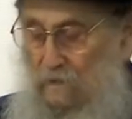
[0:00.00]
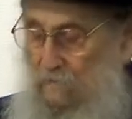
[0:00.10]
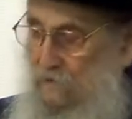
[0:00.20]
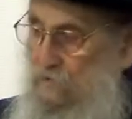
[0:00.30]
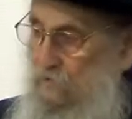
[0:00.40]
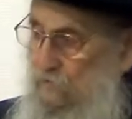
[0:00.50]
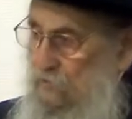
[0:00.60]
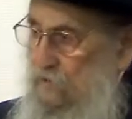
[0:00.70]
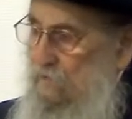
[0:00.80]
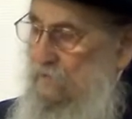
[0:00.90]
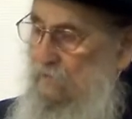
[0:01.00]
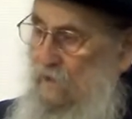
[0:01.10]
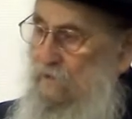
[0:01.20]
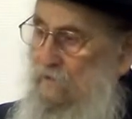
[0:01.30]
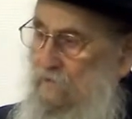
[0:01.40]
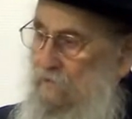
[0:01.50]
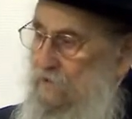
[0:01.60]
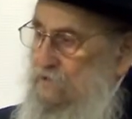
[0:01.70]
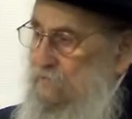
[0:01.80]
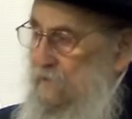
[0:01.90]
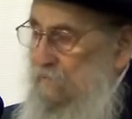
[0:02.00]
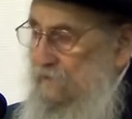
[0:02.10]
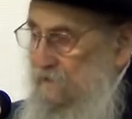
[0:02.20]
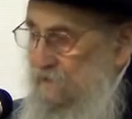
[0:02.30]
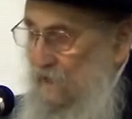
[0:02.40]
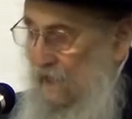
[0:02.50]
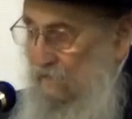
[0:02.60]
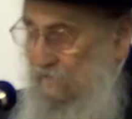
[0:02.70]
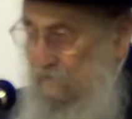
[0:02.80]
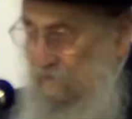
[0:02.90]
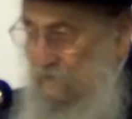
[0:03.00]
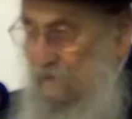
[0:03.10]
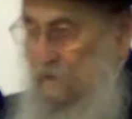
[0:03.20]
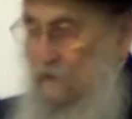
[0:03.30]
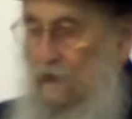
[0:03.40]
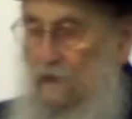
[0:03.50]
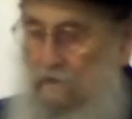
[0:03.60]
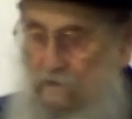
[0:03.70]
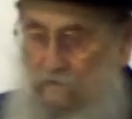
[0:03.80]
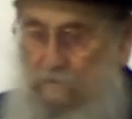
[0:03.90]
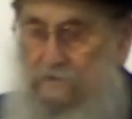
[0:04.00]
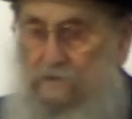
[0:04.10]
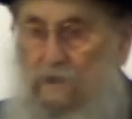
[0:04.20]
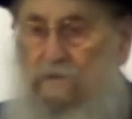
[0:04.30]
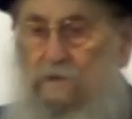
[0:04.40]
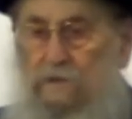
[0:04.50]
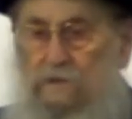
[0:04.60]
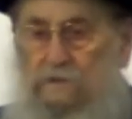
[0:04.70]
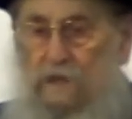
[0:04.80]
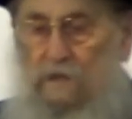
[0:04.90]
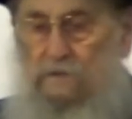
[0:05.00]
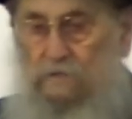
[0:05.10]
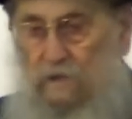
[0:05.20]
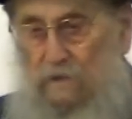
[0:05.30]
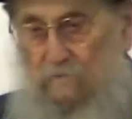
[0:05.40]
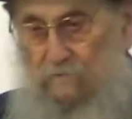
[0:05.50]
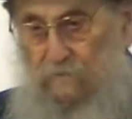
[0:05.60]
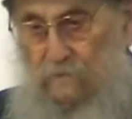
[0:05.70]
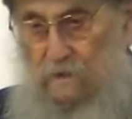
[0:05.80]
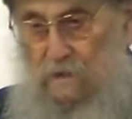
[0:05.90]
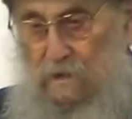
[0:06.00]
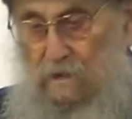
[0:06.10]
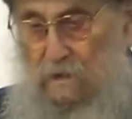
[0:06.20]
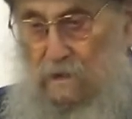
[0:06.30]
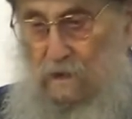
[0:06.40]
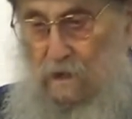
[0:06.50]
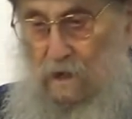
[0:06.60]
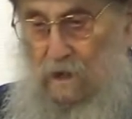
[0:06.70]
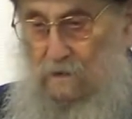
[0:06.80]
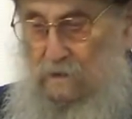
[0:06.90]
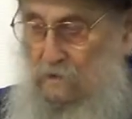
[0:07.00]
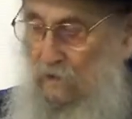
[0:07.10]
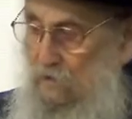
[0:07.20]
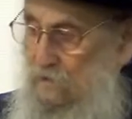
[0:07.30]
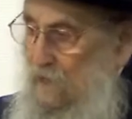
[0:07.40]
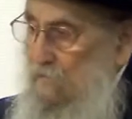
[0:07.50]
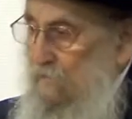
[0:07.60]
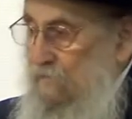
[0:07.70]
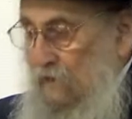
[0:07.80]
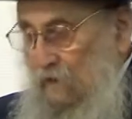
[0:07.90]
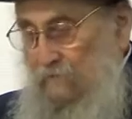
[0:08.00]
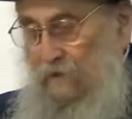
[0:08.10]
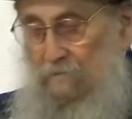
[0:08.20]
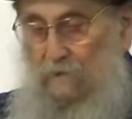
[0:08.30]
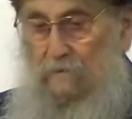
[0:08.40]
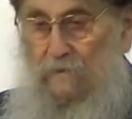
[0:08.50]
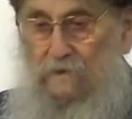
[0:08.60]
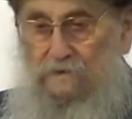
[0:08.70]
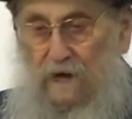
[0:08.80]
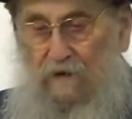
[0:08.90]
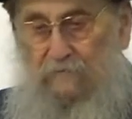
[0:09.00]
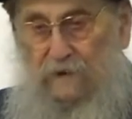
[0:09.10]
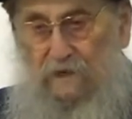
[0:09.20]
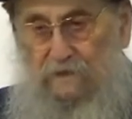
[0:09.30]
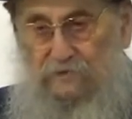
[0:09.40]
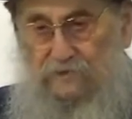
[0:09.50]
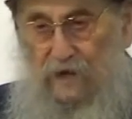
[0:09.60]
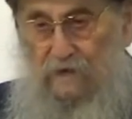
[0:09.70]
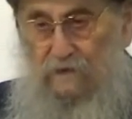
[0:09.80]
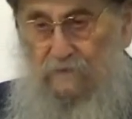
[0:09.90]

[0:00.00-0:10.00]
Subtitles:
but he took him to one of the rich people in town and presented his case to him. The name of the Rav I remember was Rav Perlstein.